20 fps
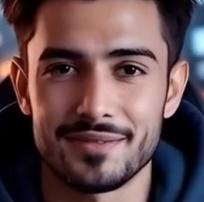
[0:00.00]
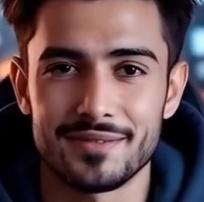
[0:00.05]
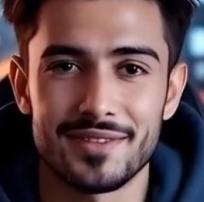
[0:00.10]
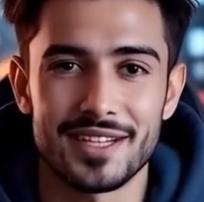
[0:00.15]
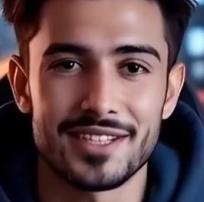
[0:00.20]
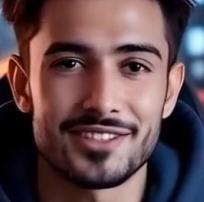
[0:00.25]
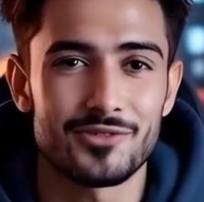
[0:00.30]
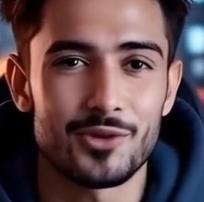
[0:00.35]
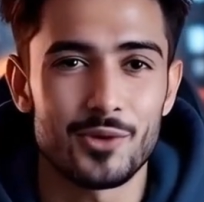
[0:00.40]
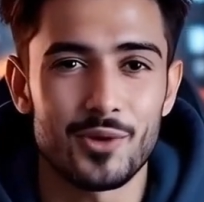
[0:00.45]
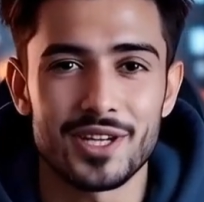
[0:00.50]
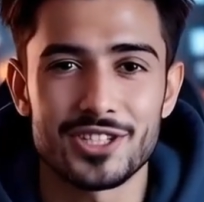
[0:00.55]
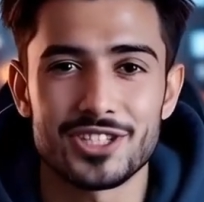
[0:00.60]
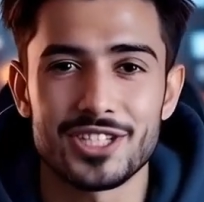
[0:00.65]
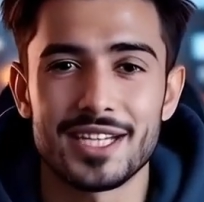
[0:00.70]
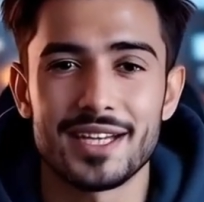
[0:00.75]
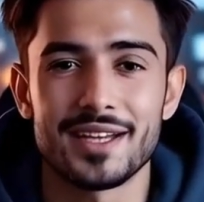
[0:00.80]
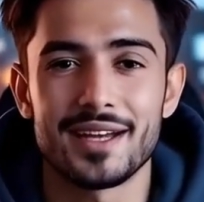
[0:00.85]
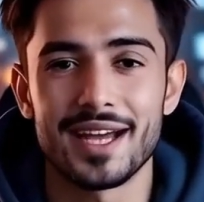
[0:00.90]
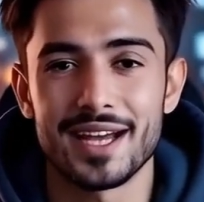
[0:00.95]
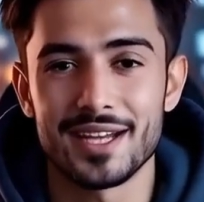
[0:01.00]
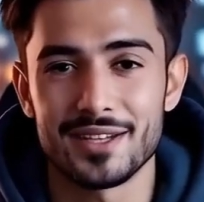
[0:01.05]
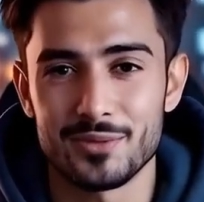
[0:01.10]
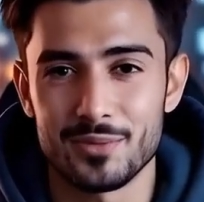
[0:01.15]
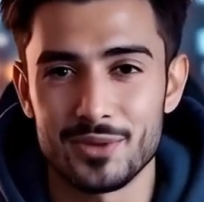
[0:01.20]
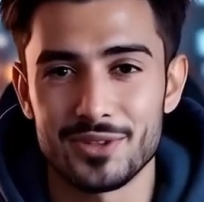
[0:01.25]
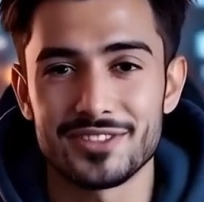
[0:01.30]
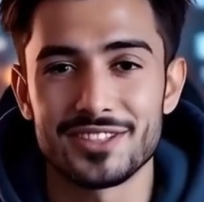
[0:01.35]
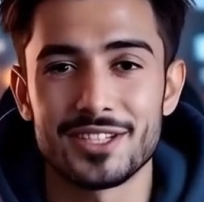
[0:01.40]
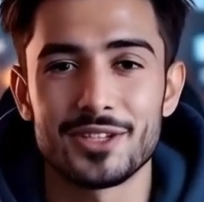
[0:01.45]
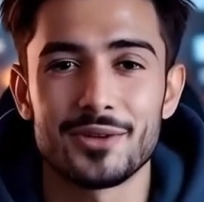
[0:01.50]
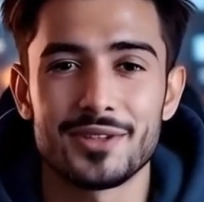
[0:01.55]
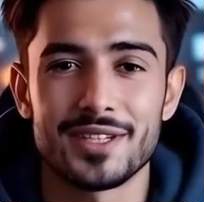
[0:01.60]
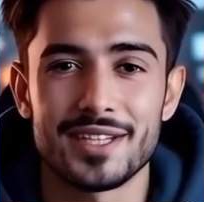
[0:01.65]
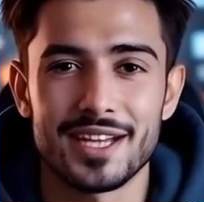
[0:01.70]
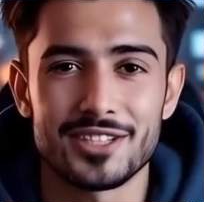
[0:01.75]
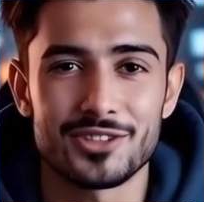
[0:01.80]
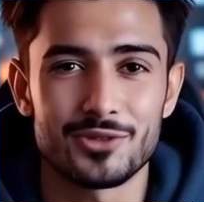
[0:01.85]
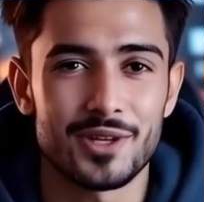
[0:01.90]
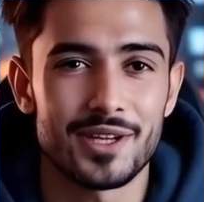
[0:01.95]
Thanks for watching, and we'll see you in the
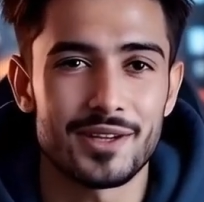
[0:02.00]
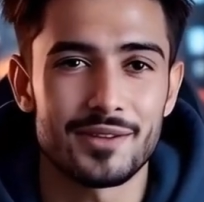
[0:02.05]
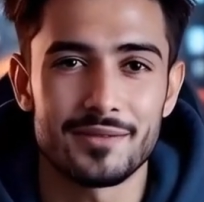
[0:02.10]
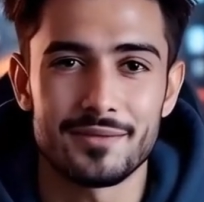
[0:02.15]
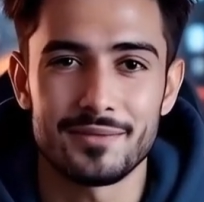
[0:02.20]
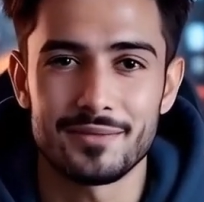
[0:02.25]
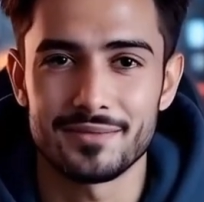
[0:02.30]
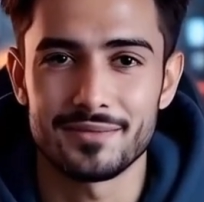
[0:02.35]
next one.